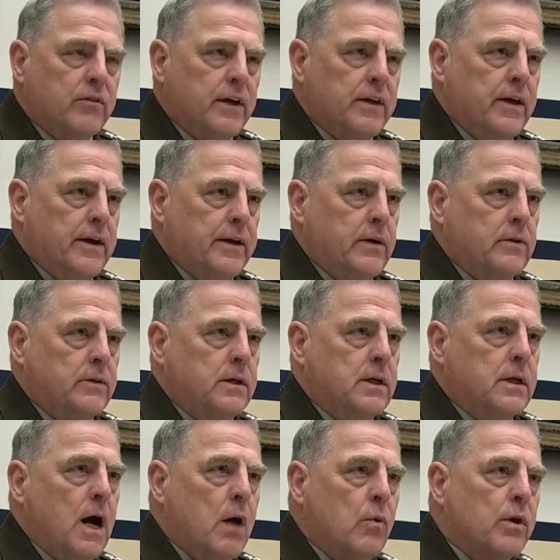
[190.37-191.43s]
I want to find that
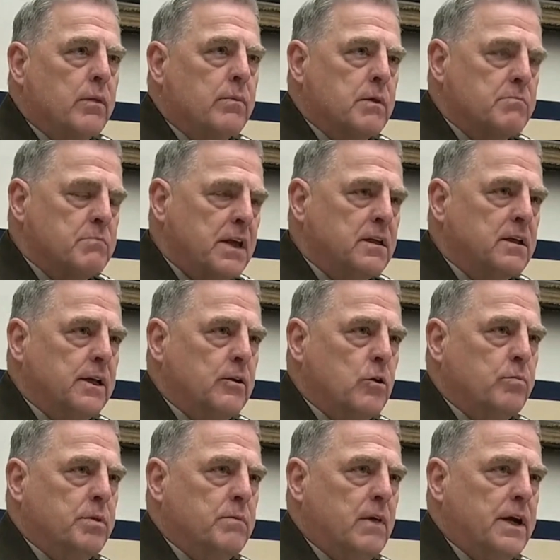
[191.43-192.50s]
out. I want to
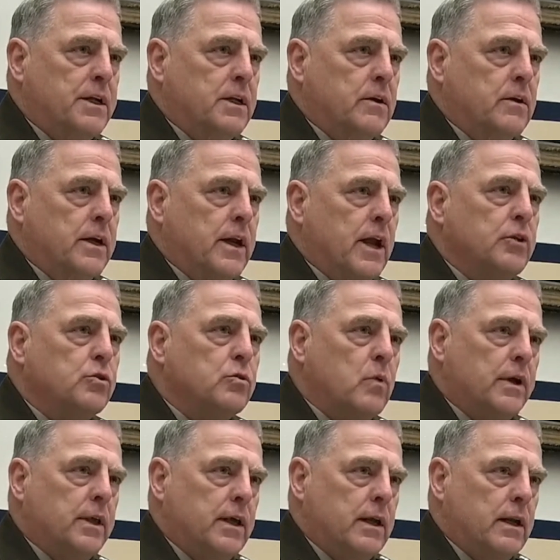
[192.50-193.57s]
maintain an open mind here, and I
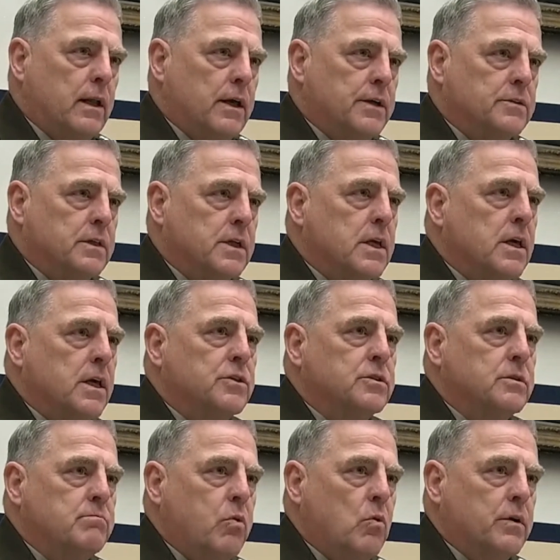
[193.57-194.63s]
do want to analyze it.
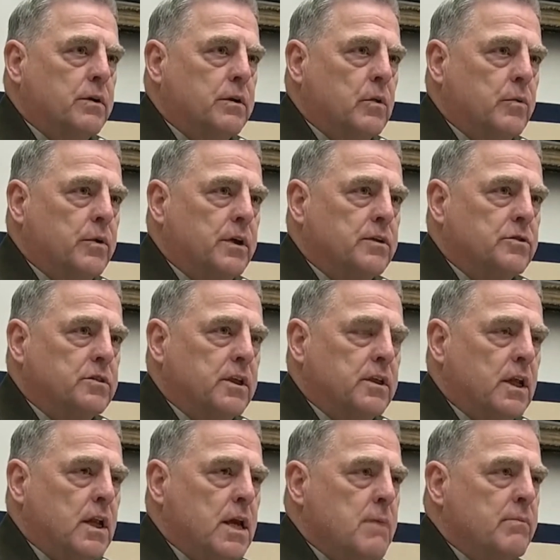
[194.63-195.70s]
It's important that we
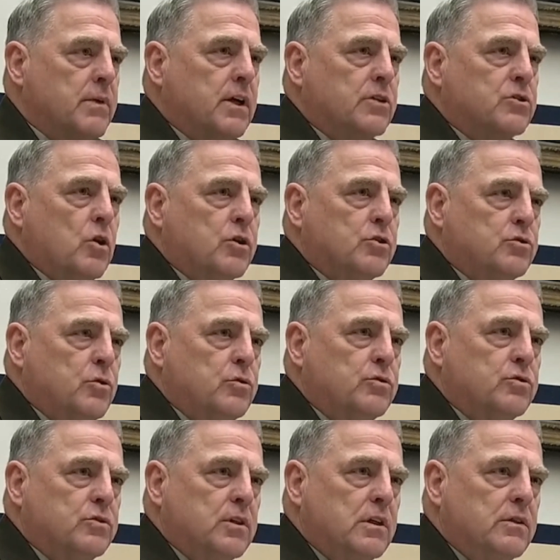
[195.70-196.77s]
understand that, because our
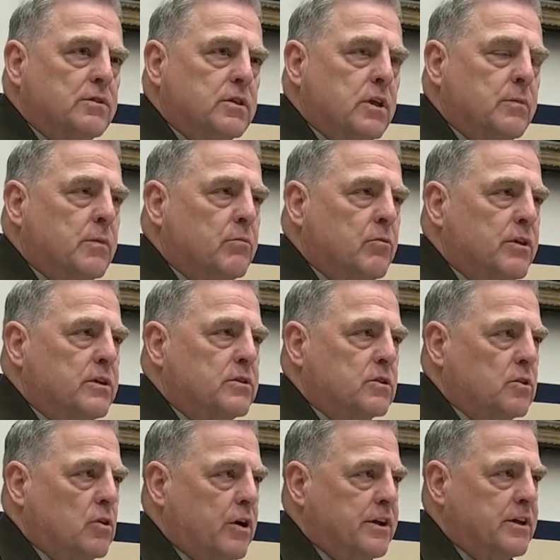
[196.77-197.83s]
soldiers, sailors, airmen,
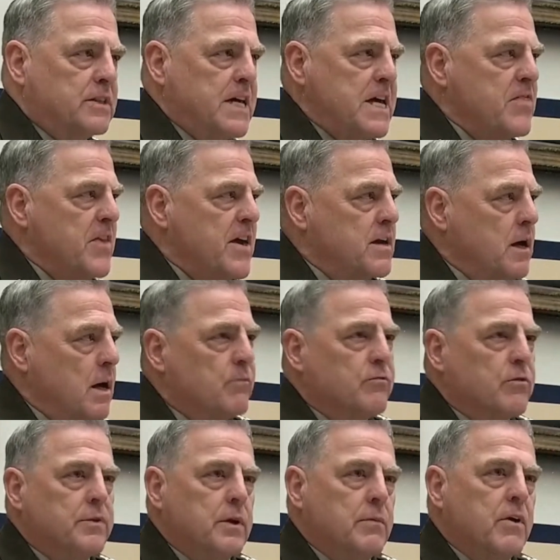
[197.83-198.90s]
Marines, and Guardians, they
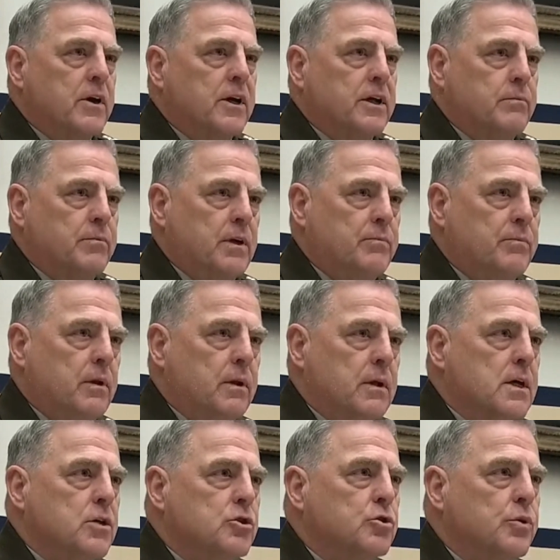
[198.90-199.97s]
come from the American
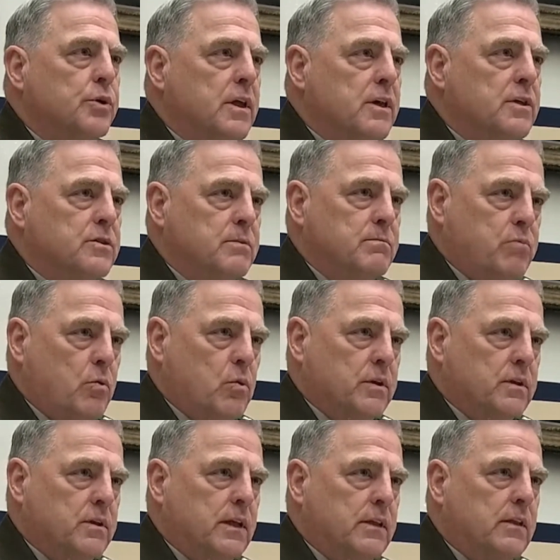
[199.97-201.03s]
people. So it is
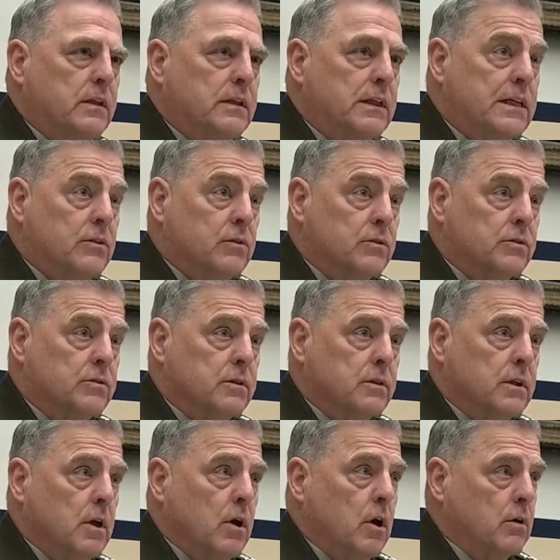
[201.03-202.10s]
important that the
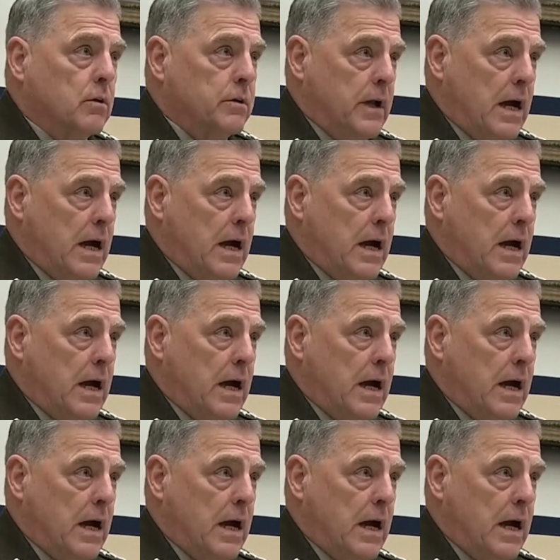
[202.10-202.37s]
leaders,